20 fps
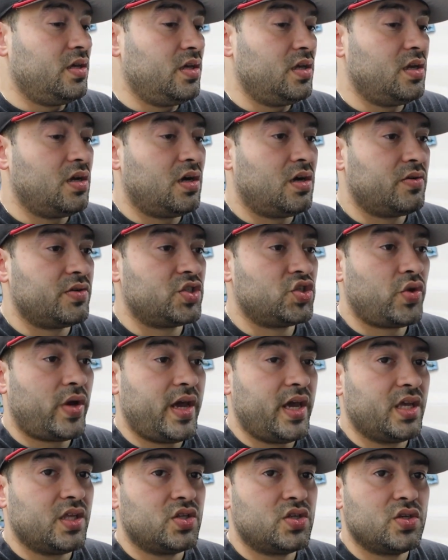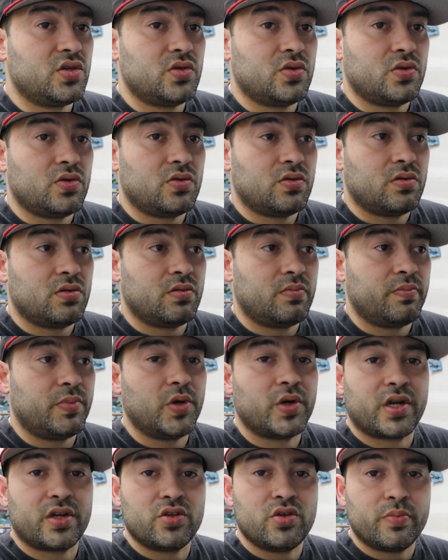you know, I was trying to
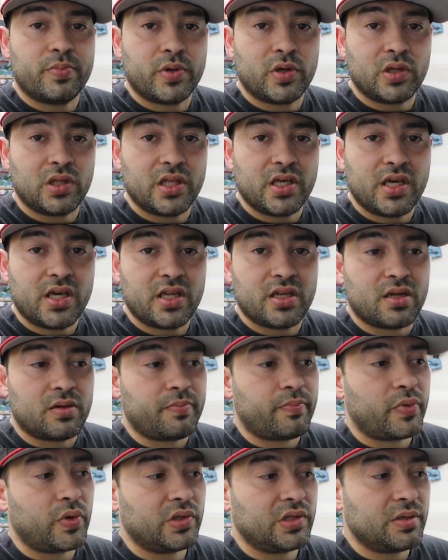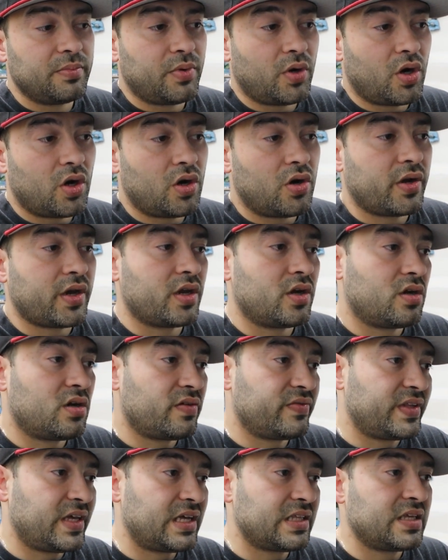put a new pulley and the pulley broke and all
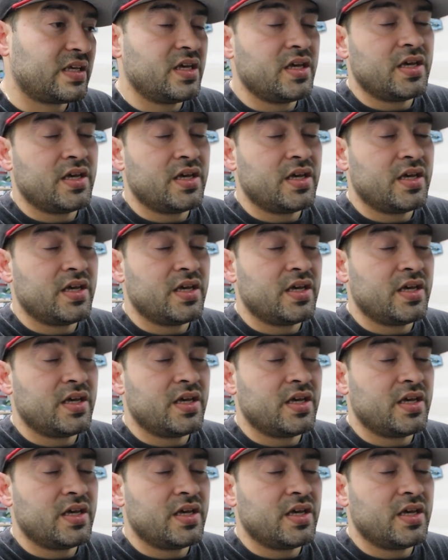of that.